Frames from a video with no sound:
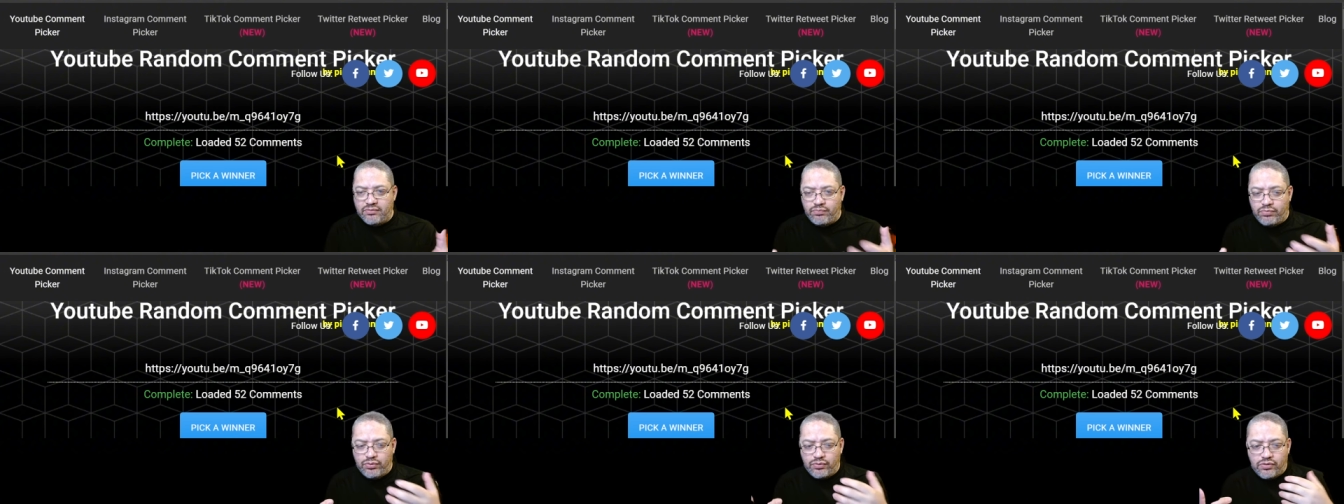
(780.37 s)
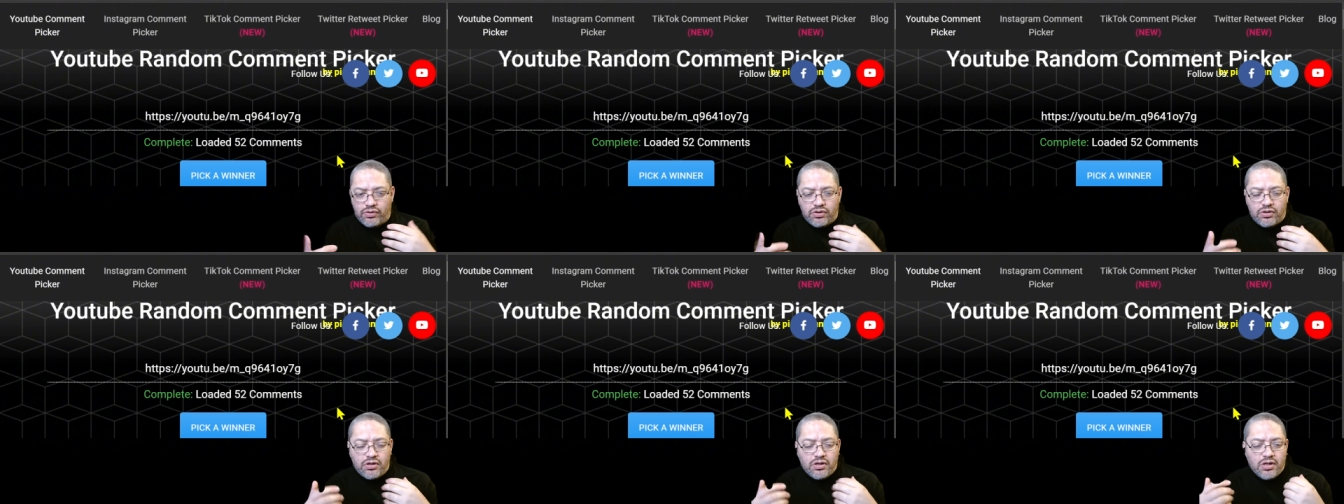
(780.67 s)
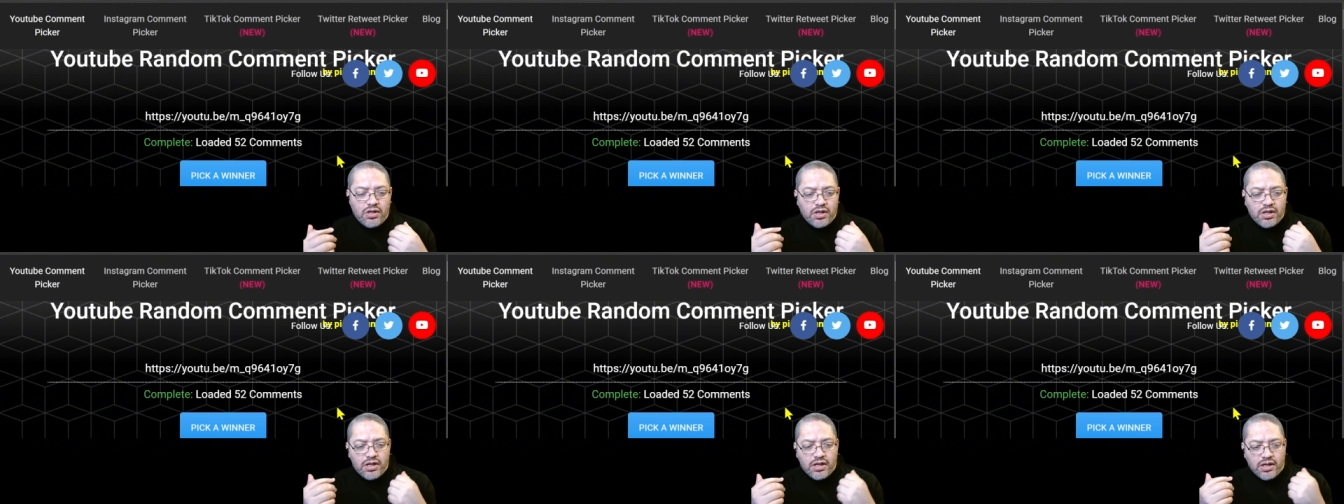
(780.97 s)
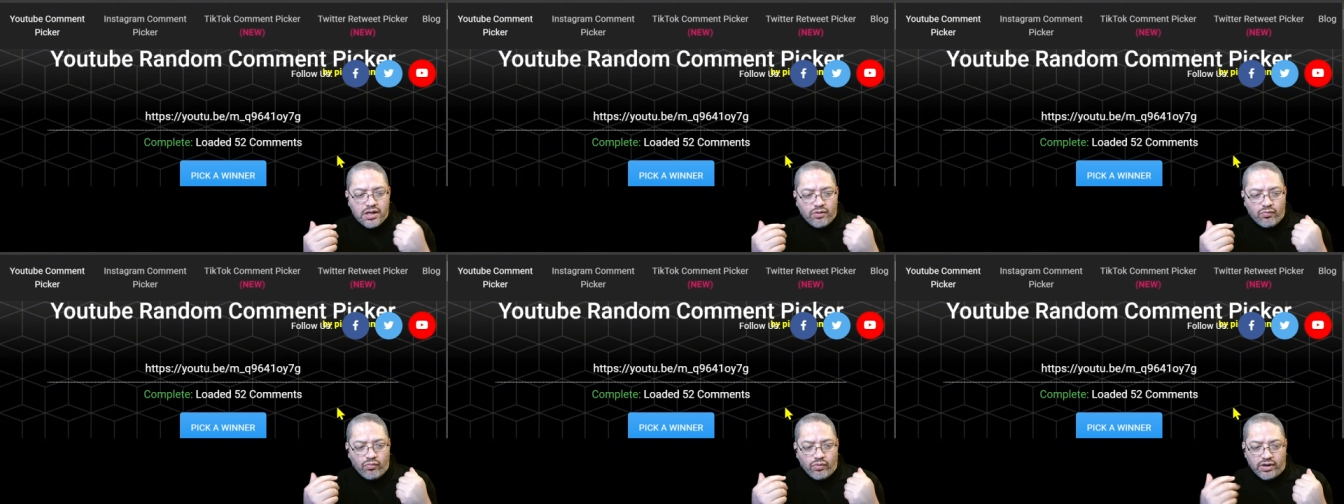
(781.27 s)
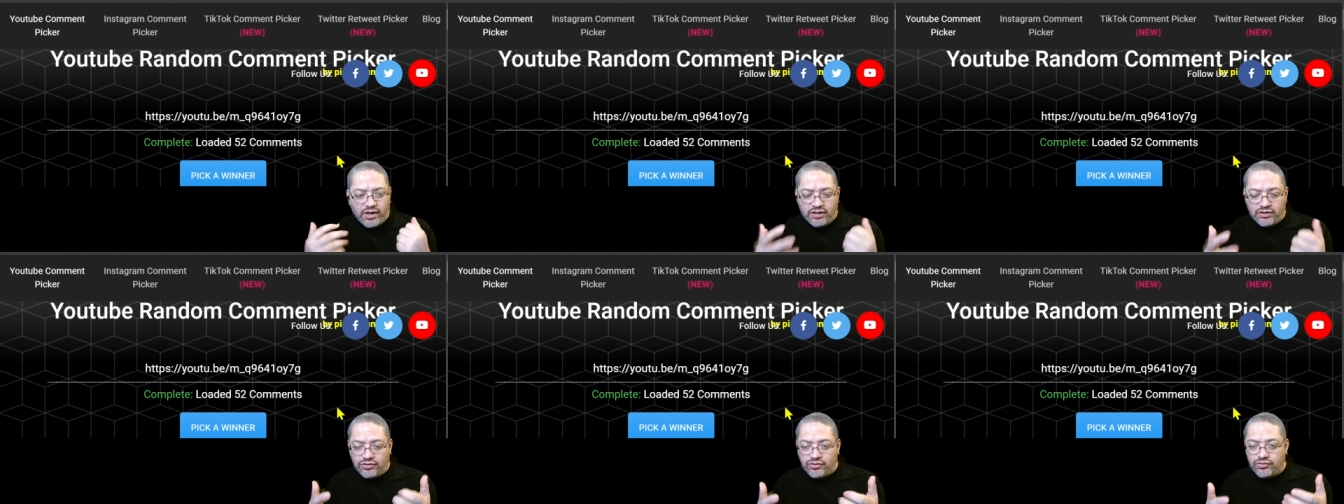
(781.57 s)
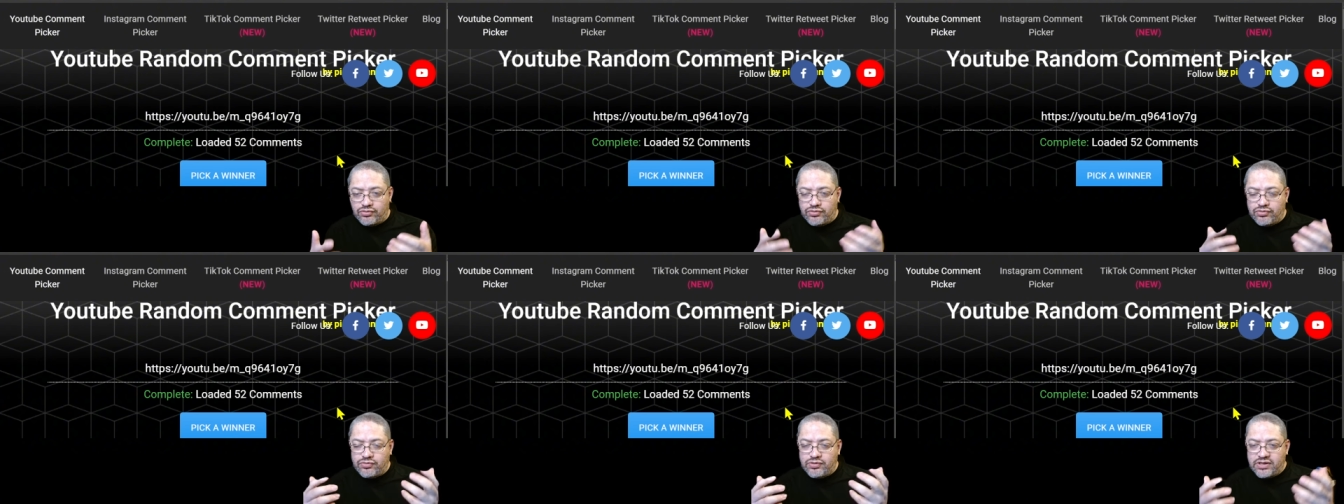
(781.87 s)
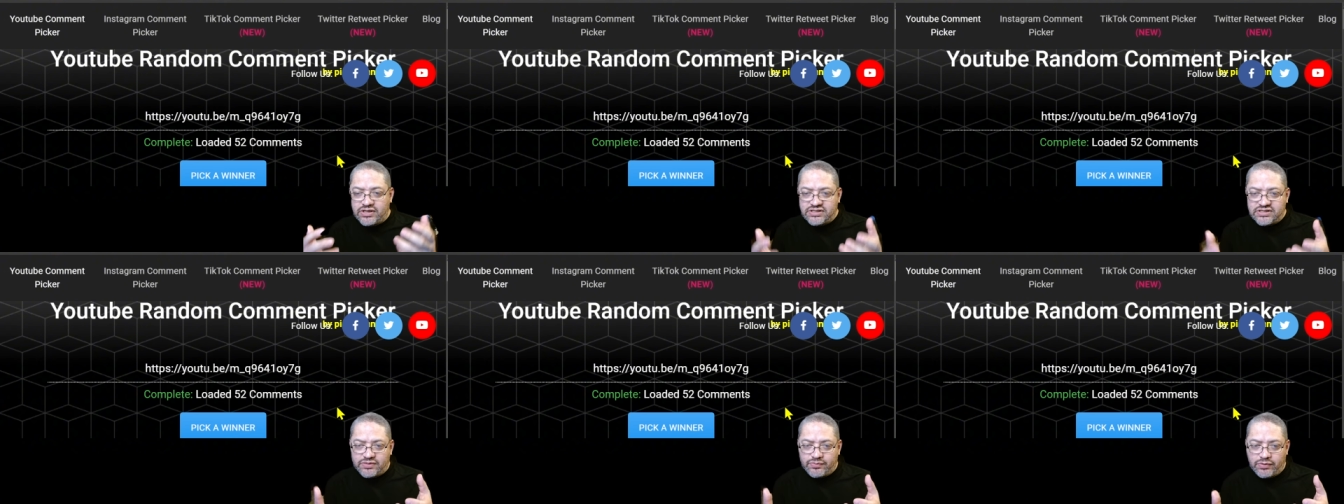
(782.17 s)
in the pool. What I'll
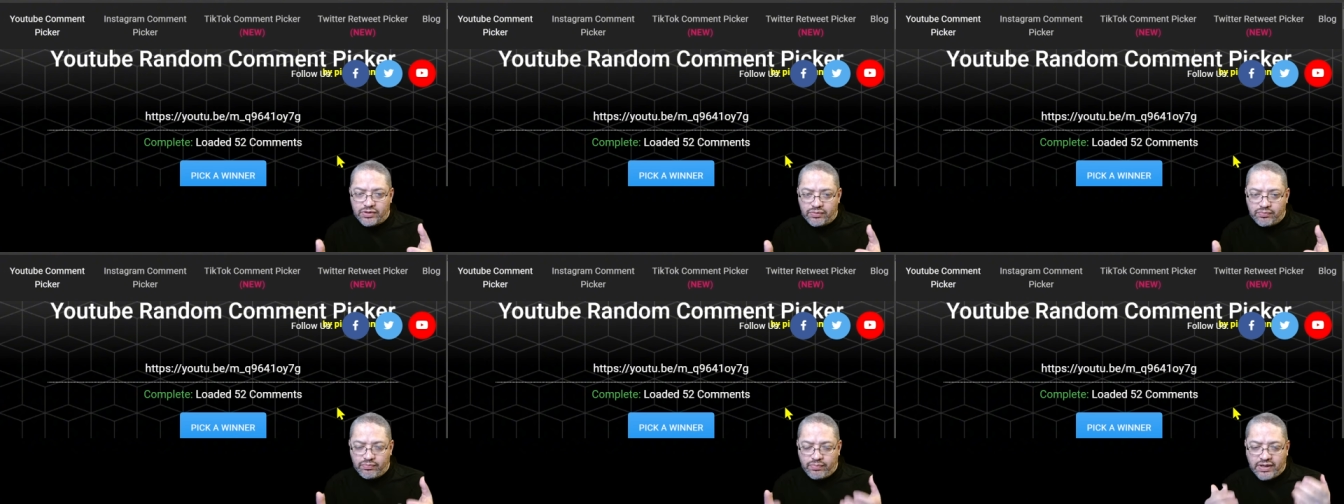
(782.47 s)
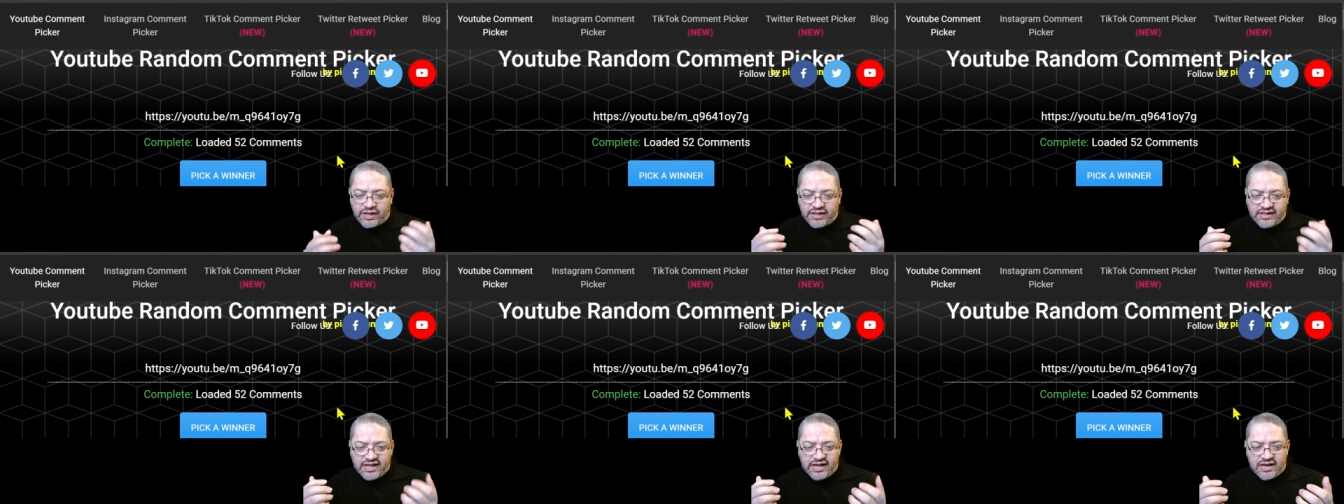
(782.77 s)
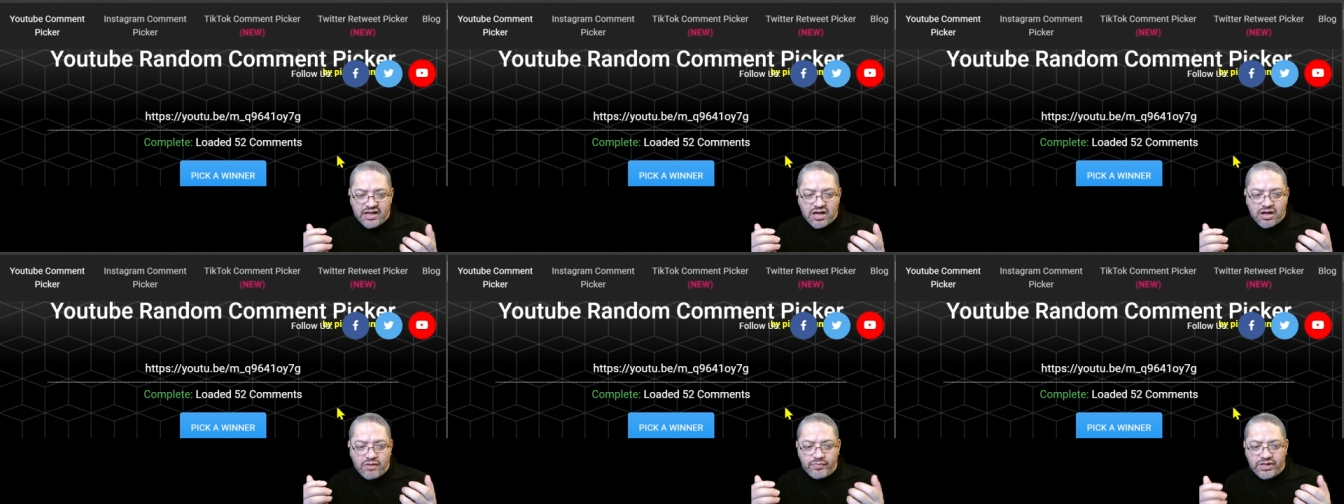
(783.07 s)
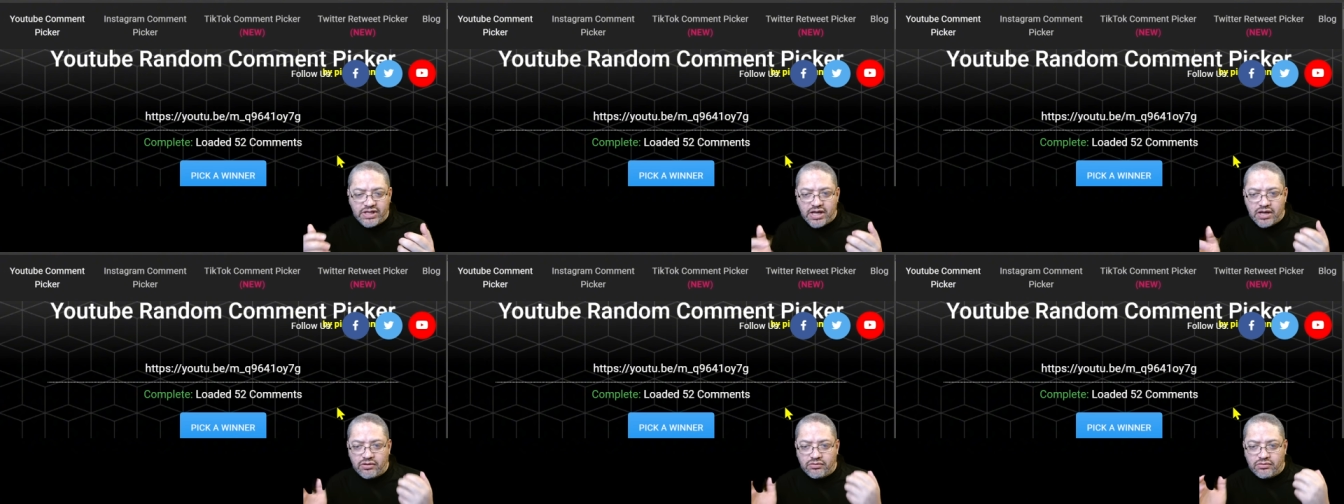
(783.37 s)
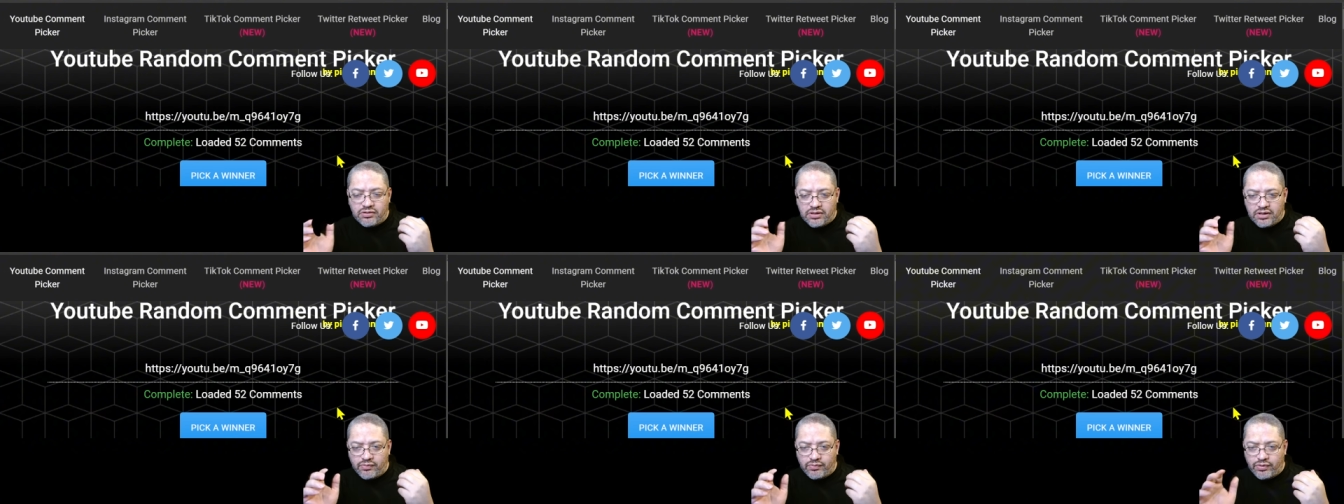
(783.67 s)
do is I'm going to pick that coming out.